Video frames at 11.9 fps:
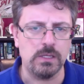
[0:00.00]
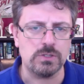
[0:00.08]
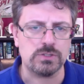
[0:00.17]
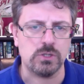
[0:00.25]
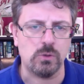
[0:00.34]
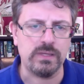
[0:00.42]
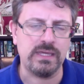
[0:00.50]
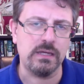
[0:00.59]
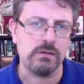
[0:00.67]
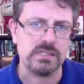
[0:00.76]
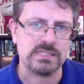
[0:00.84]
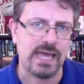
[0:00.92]
So
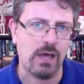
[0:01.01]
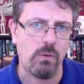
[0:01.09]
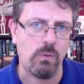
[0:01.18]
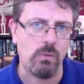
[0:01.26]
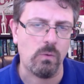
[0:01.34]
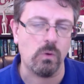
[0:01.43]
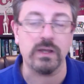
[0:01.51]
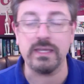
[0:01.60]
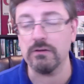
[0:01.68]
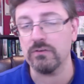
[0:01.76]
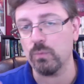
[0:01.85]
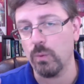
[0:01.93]
here is how, or
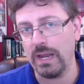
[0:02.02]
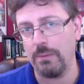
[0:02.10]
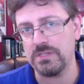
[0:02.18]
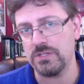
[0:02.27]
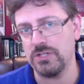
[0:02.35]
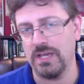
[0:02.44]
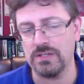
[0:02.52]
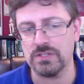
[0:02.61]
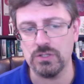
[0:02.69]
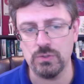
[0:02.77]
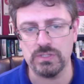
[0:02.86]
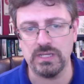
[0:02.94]
here is what I would
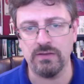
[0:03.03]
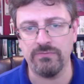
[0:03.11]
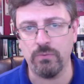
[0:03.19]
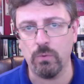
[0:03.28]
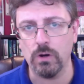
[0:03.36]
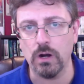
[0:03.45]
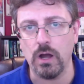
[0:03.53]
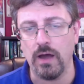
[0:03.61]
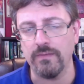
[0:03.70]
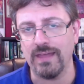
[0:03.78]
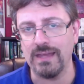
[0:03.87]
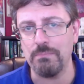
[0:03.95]
suggest using for
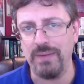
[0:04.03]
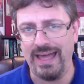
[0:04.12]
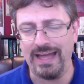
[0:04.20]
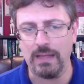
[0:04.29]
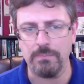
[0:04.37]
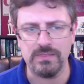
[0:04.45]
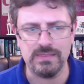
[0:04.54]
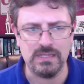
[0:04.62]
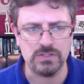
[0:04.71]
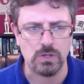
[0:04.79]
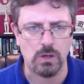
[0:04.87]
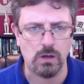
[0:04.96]
online backup. And
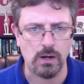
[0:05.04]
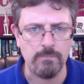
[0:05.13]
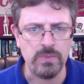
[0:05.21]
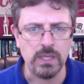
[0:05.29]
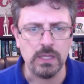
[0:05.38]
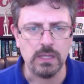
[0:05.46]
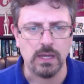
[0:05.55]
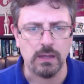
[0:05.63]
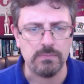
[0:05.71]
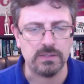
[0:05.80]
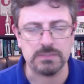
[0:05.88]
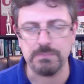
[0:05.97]
these are,
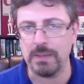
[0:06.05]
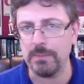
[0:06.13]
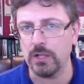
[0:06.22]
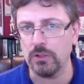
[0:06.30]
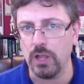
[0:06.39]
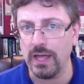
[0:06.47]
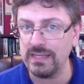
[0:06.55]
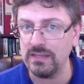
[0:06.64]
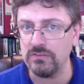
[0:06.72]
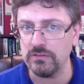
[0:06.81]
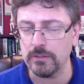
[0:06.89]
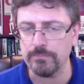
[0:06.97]
uh, it's becoming a lot
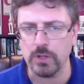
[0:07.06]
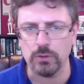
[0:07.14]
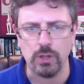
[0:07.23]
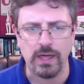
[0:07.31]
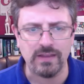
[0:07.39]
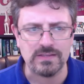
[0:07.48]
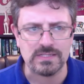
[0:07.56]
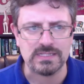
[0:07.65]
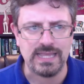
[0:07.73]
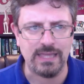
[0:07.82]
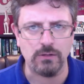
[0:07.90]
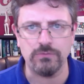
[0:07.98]
easier. A lot of this
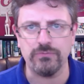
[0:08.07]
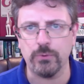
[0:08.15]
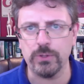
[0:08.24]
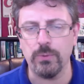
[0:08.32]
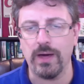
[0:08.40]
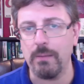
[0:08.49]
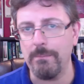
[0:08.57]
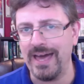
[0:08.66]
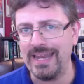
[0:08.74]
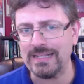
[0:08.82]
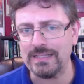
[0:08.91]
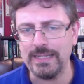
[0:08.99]
is handled for you
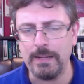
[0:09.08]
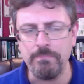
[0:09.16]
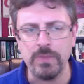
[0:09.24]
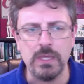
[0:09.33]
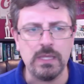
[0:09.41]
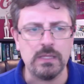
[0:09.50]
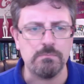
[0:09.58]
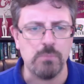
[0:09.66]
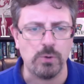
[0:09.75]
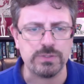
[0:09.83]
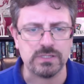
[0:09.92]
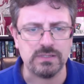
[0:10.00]
automatically.
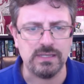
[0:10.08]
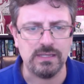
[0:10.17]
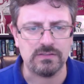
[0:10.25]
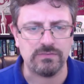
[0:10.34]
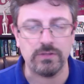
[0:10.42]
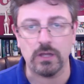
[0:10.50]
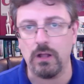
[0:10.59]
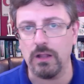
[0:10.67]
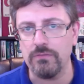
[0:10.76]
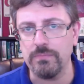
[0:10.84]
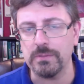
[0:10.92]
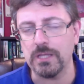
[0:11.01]
Most of these, if not
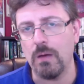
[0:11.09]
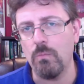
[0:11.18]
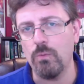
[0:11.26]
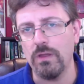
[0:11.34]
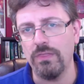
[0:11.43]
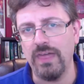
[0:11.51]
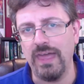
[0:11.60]
all of them, come with